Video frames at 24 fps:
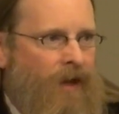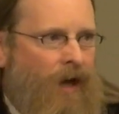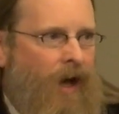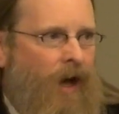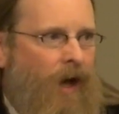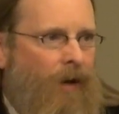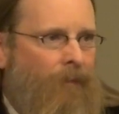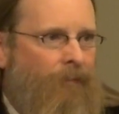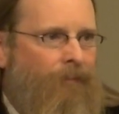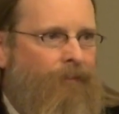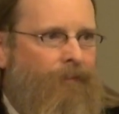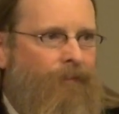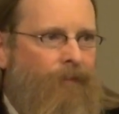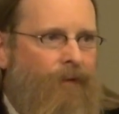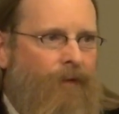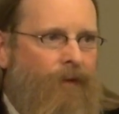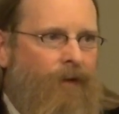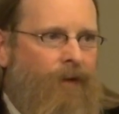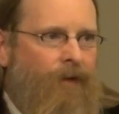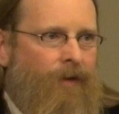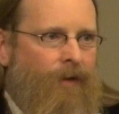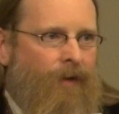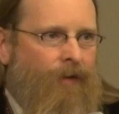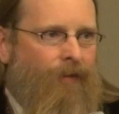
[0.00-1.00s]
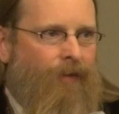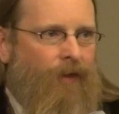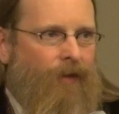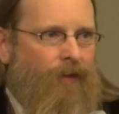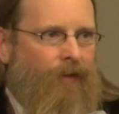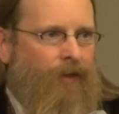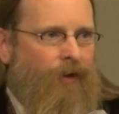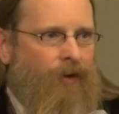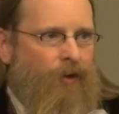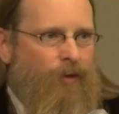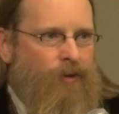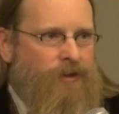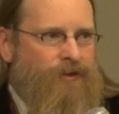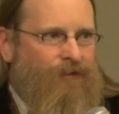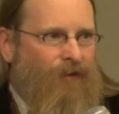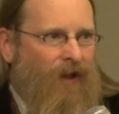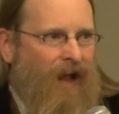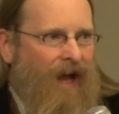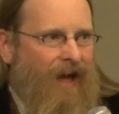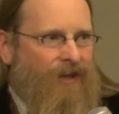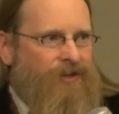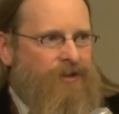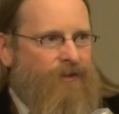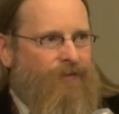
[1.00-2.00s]
The news
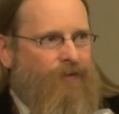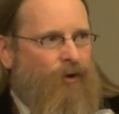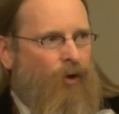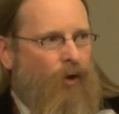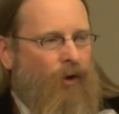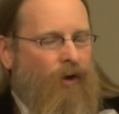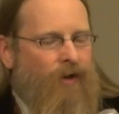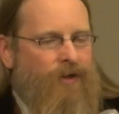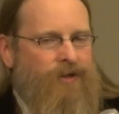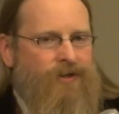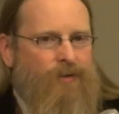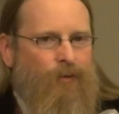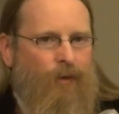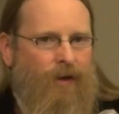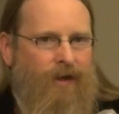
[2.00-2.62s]
flash, of course,